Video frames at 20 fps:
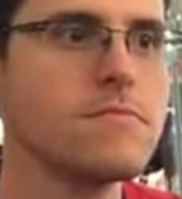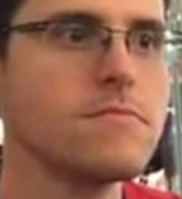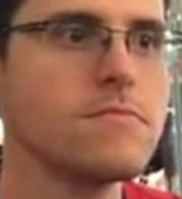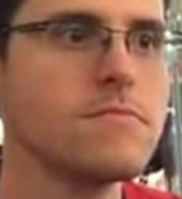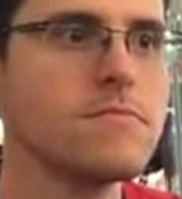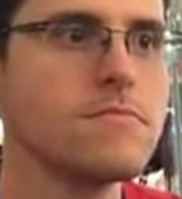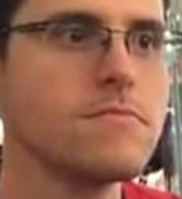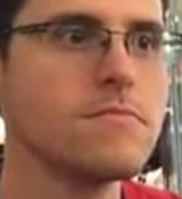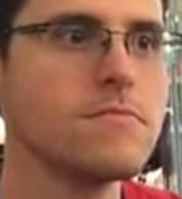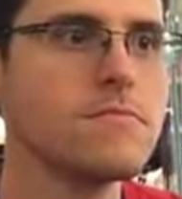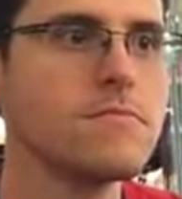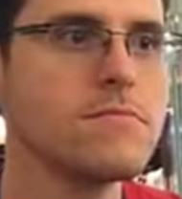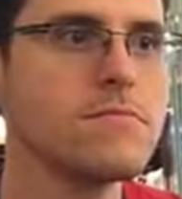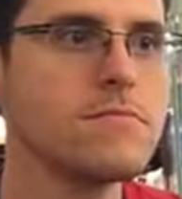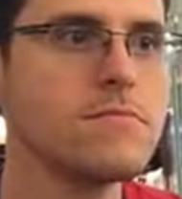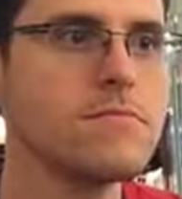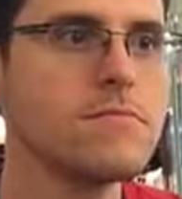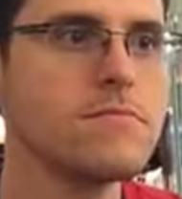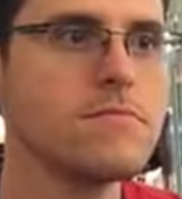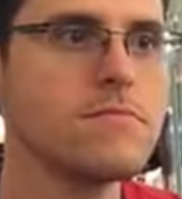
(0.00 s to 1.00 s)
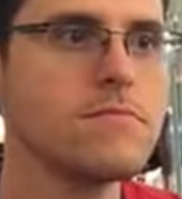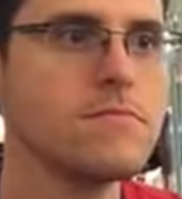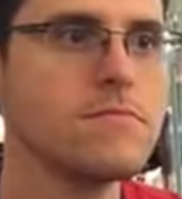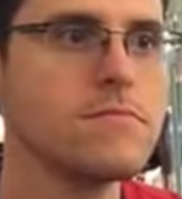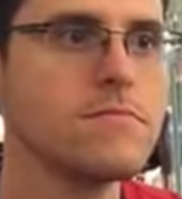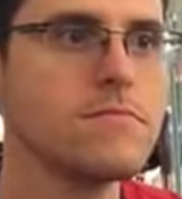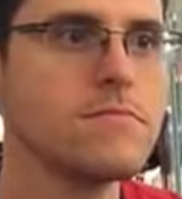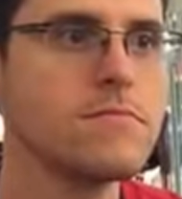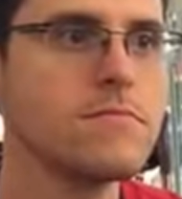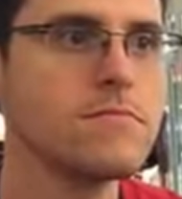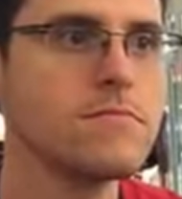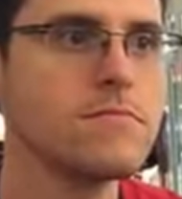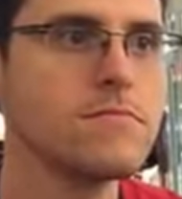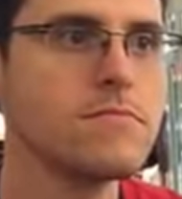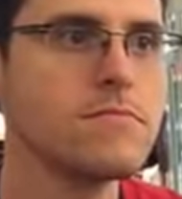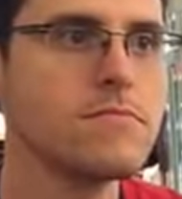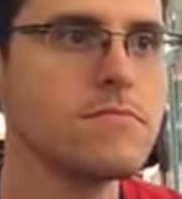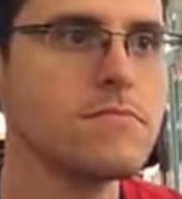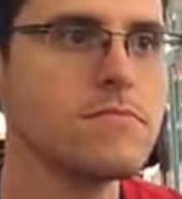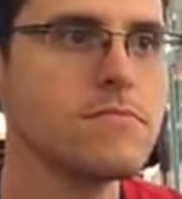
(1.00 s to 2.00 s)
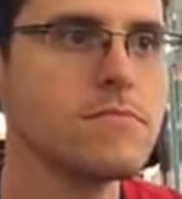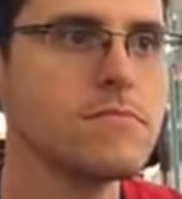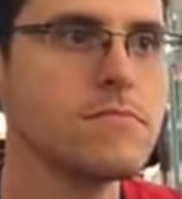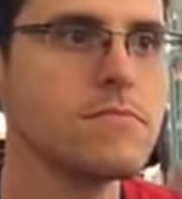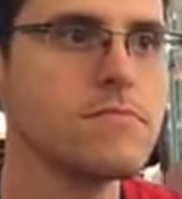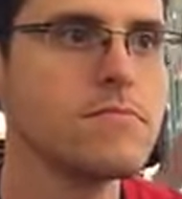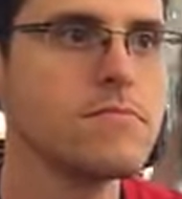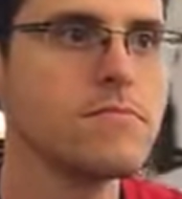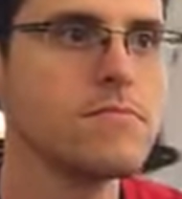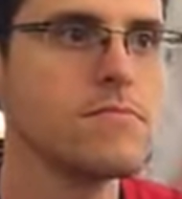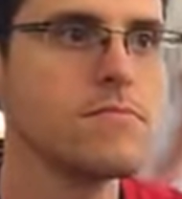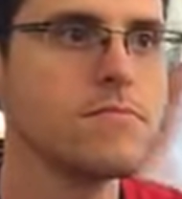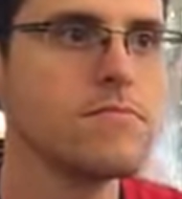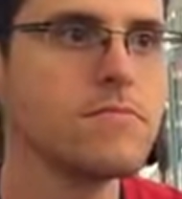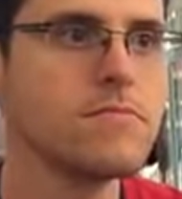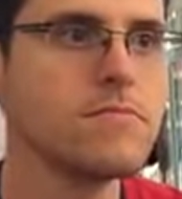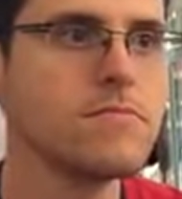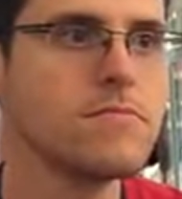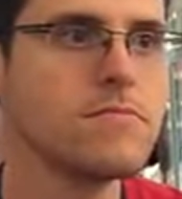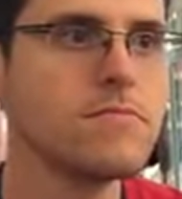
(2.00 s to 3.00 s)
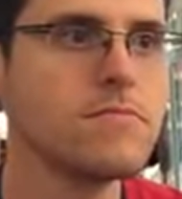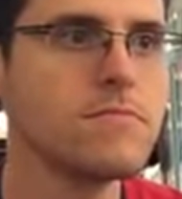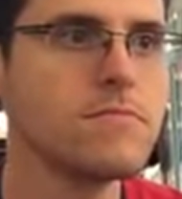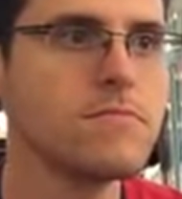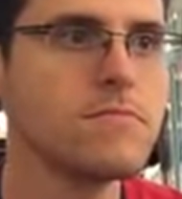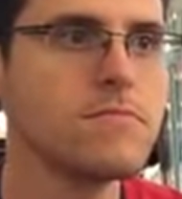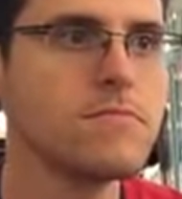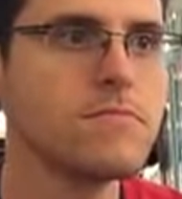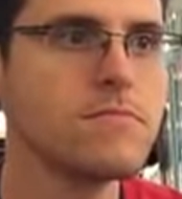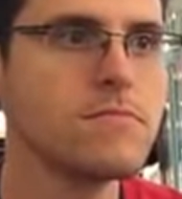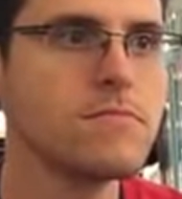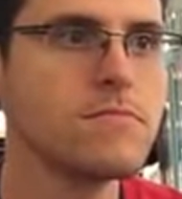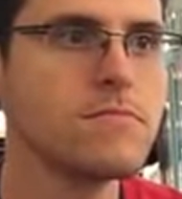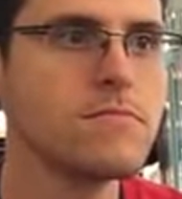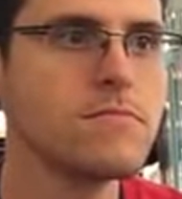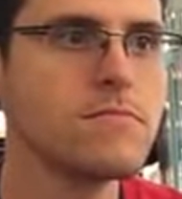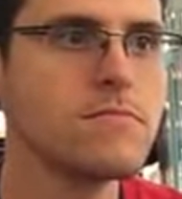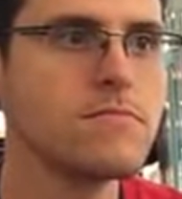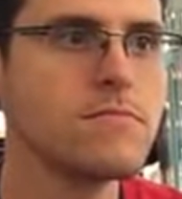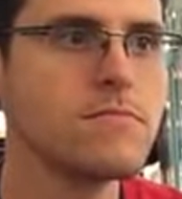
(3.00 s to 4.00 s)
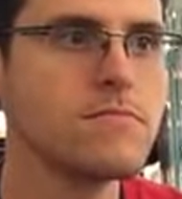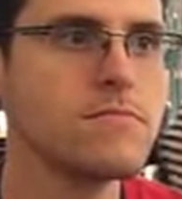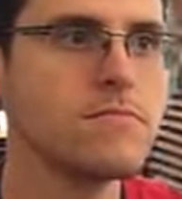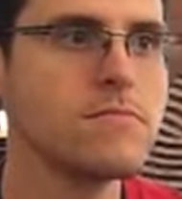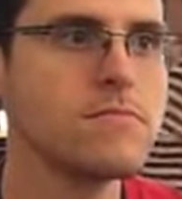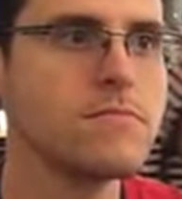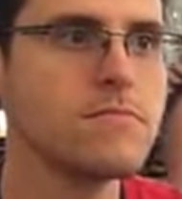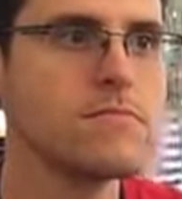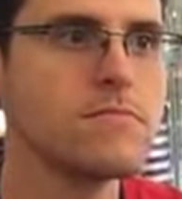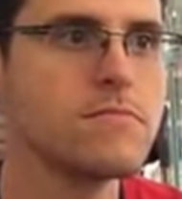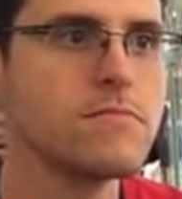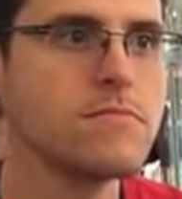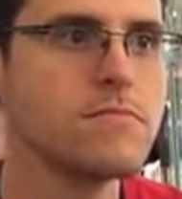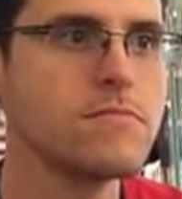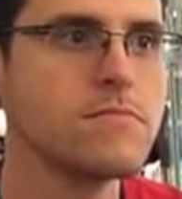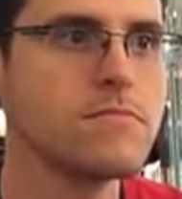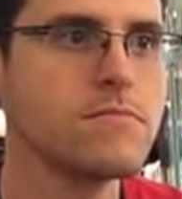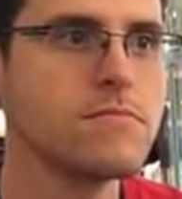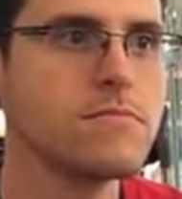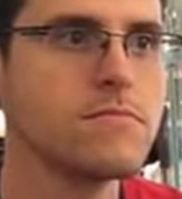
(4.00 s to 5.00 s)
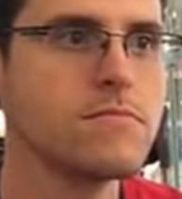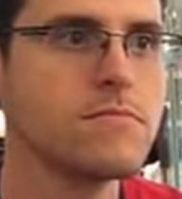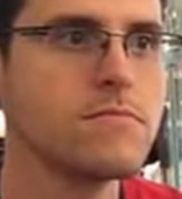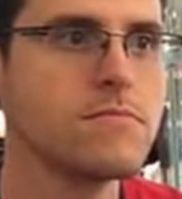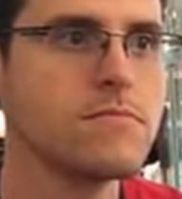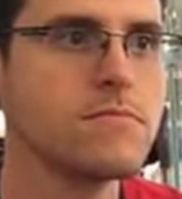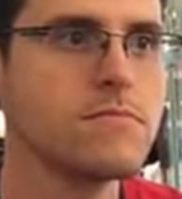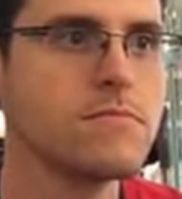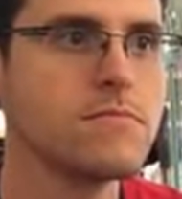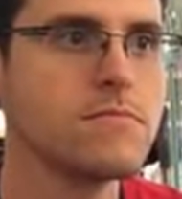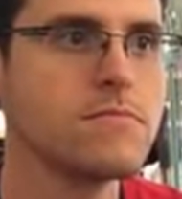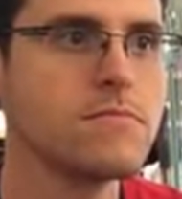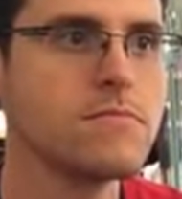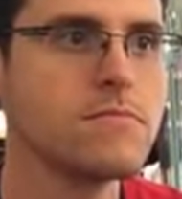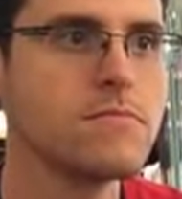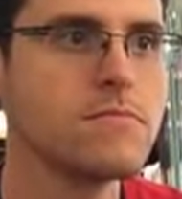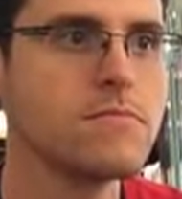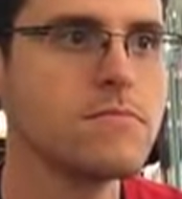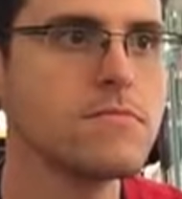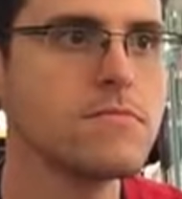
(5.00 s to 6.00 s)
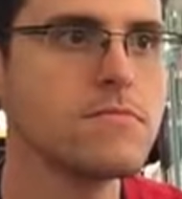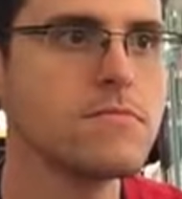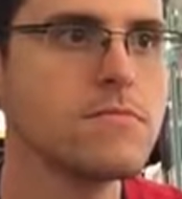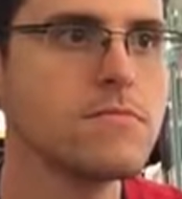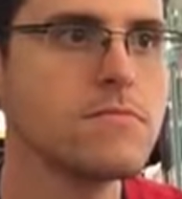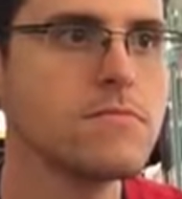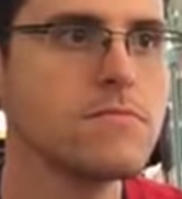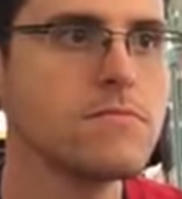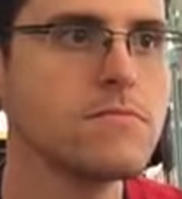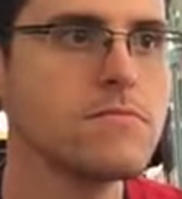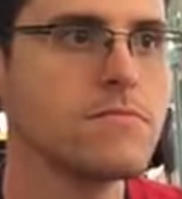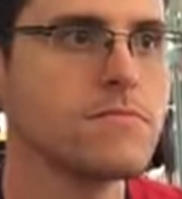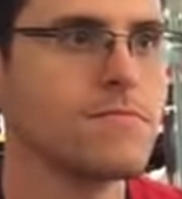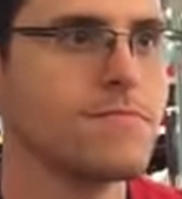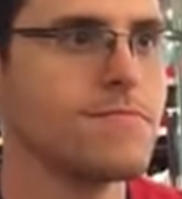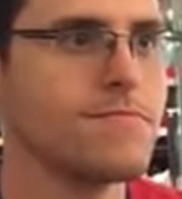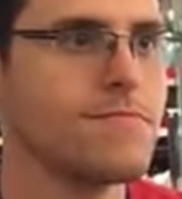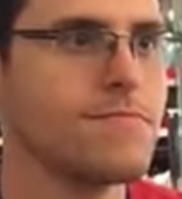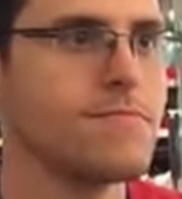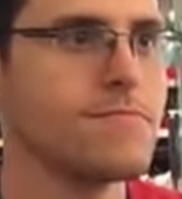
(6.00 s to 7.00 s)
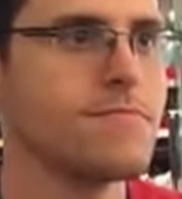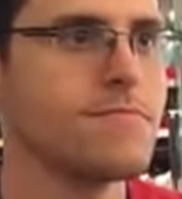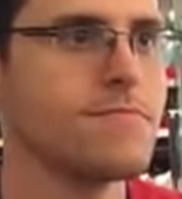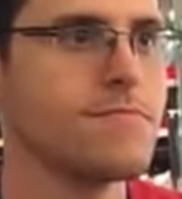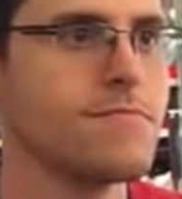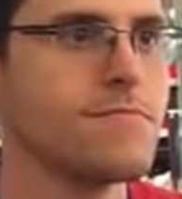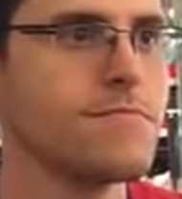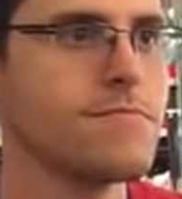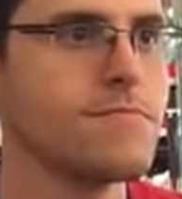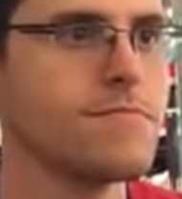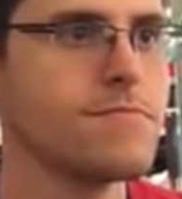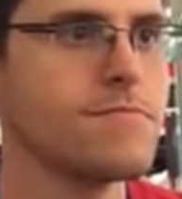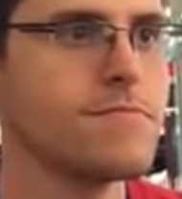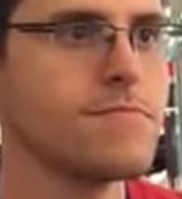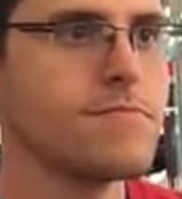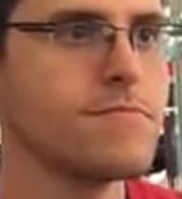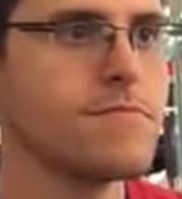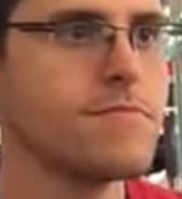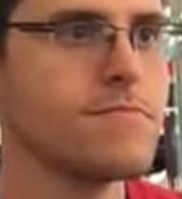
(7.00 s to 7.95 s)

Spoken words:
No words are spoken by the person on screen.